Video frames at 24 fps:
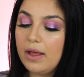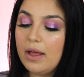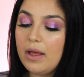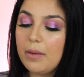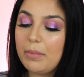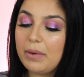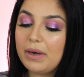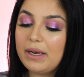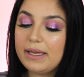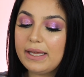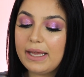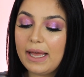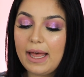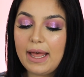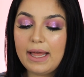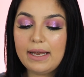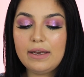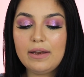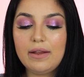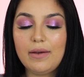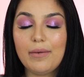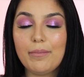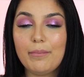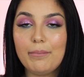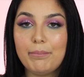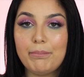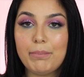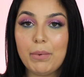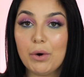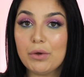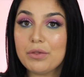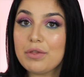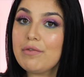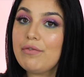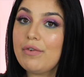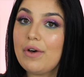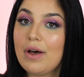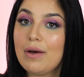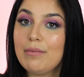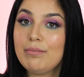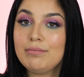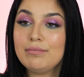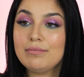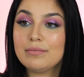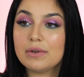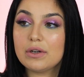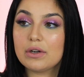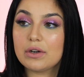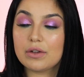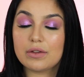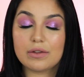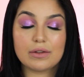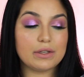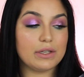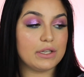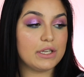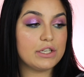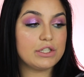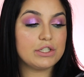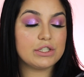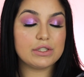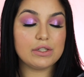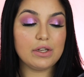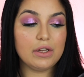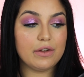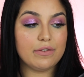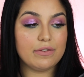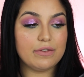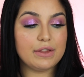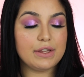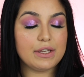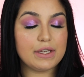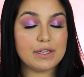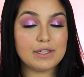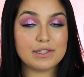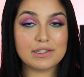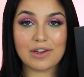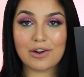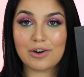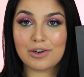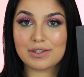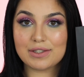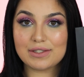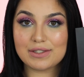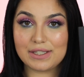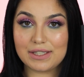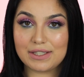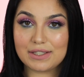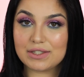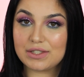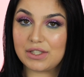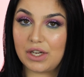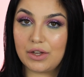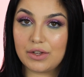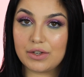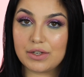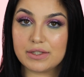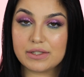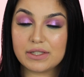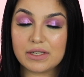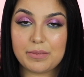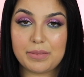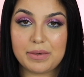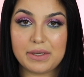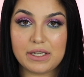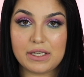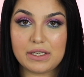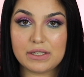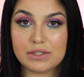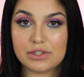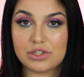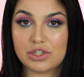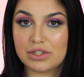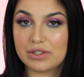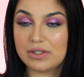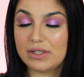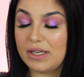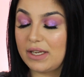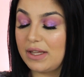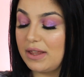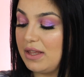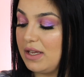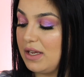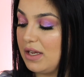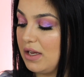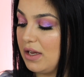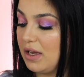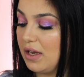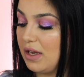But again, both of them, or each of these, are $6 a piece, just like the